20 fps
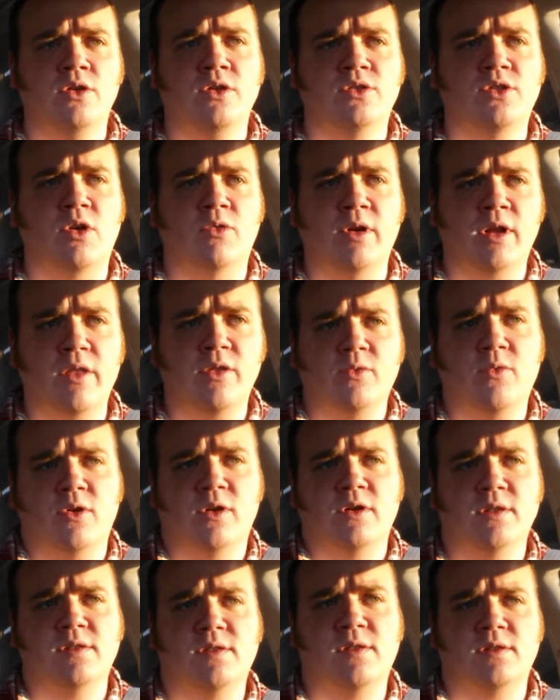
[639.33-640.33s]
So in other
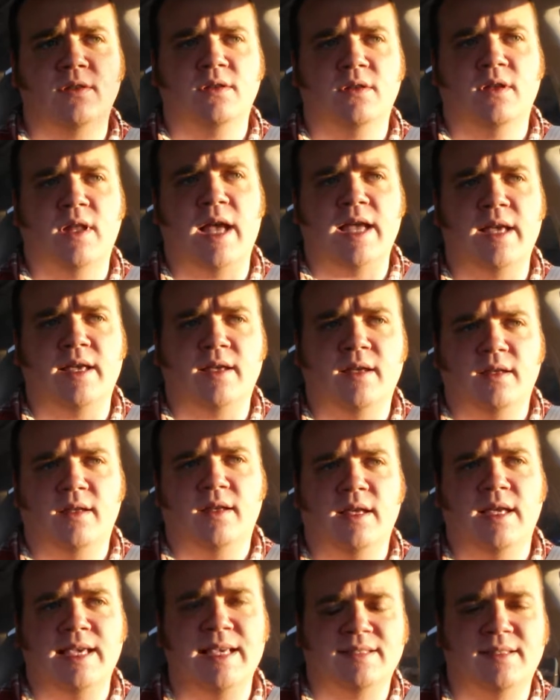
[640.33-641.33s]
words, like,
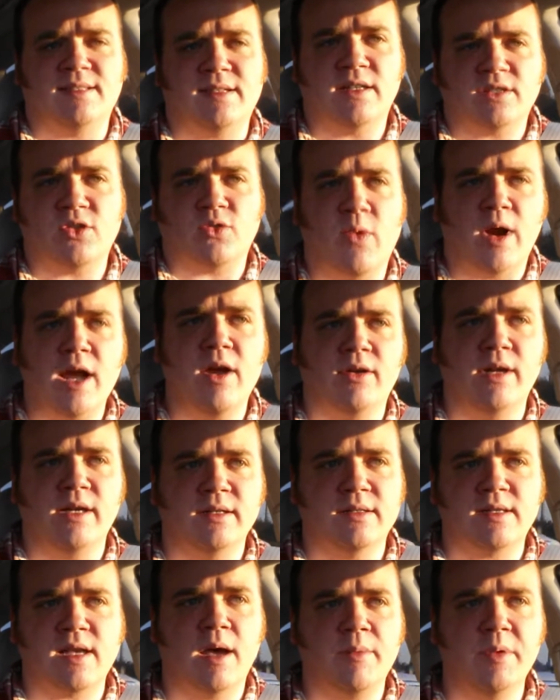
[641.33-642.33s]
he sticks around and
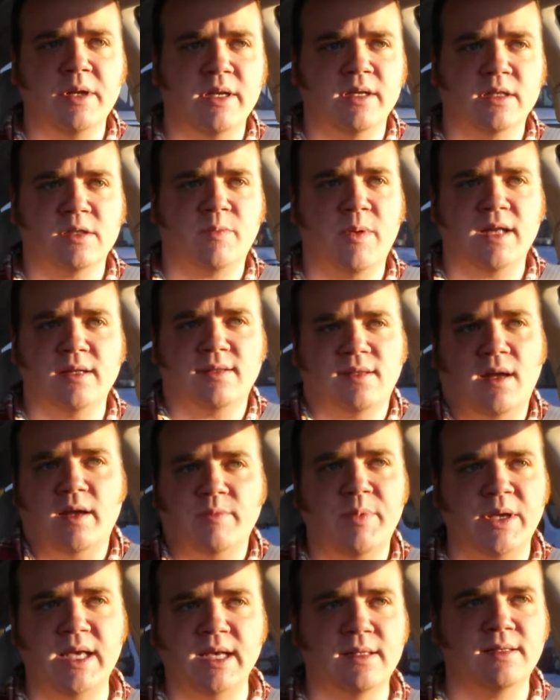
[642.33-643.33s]
his company expands
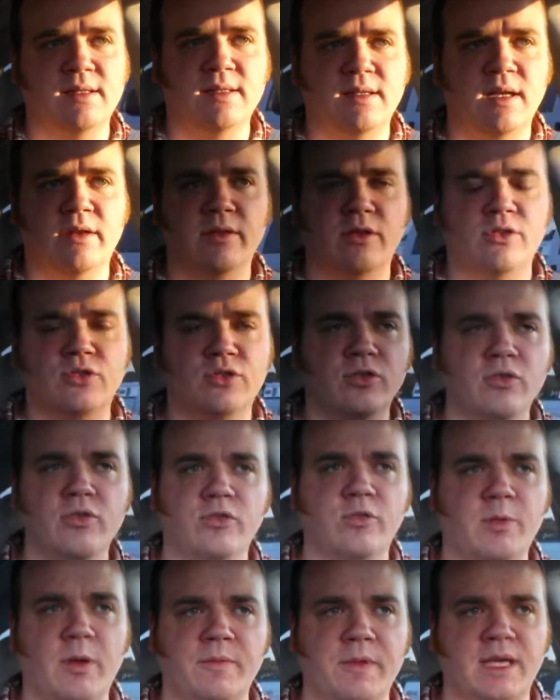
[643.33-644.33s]
not because he's telling the
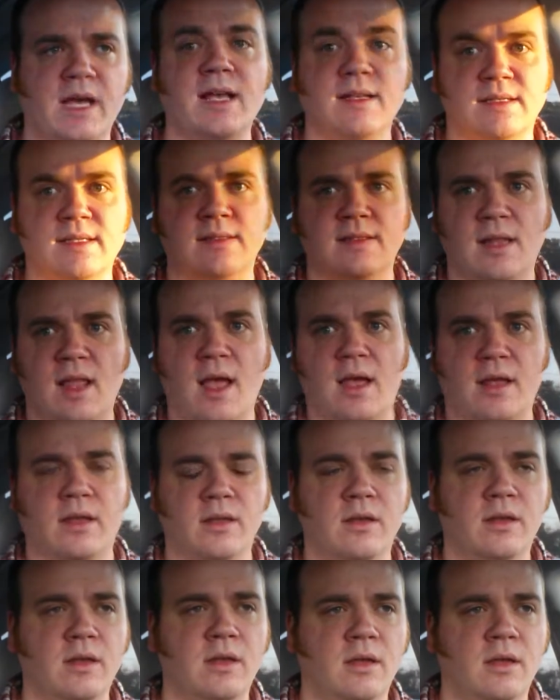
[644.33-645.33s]
truth, but because he's lying.